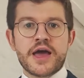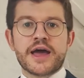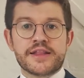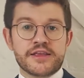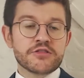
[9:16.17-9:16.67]

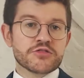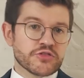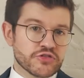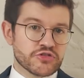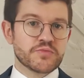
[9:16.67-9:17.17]
and
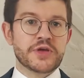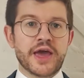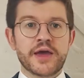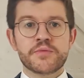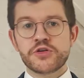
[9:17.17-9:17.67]
this should be
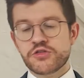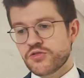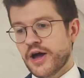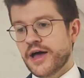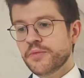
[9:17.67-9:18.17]
able to
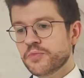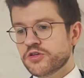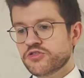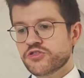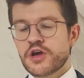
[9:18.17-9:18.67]
help
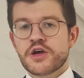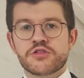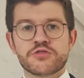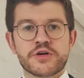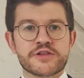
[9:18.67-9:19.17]
us
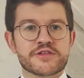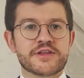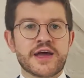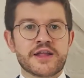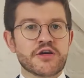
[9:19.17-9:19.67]
to
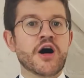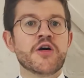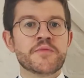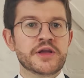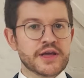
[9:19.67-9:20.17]
understand how
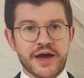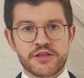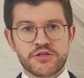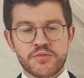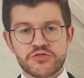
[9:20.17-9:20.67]
many
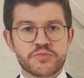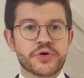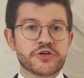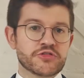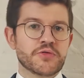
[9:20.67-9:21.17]
atoms
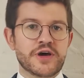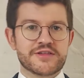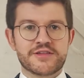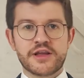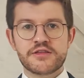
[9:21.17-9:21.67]
per square
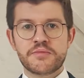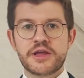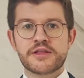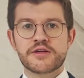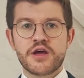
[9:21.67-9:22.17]

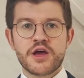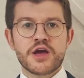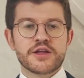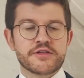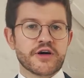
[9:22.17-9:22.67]
centimeter
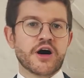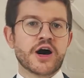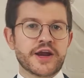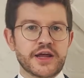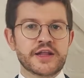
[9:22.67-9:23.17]
there
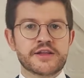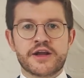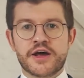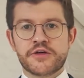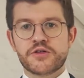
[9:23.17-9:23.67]
are in the
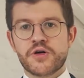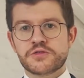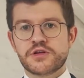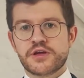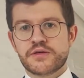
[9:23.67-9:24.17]

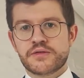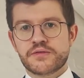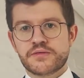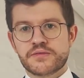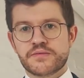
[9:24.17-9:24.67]
nanocoating.
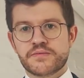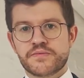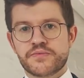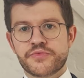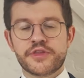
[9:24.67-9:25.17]

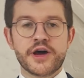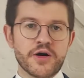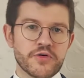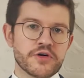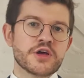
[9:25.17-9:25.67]

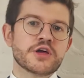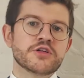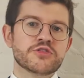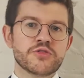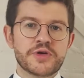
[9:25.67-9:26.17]
Now,
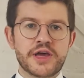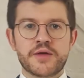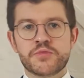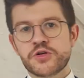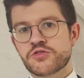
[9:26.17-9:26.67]
to be
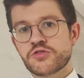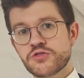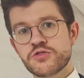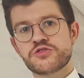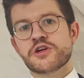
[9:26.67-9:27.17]
able to
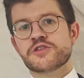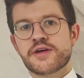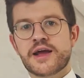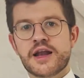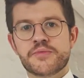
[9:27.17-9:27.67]
do such a
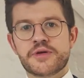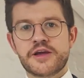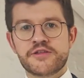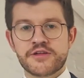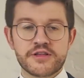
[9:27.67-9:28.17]

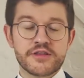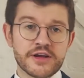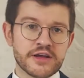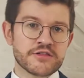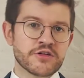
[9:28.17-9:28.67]
calibration, there
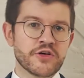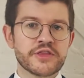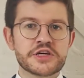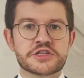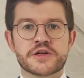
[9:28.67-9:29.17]
is a
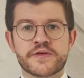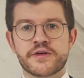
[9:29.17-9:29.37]
condition.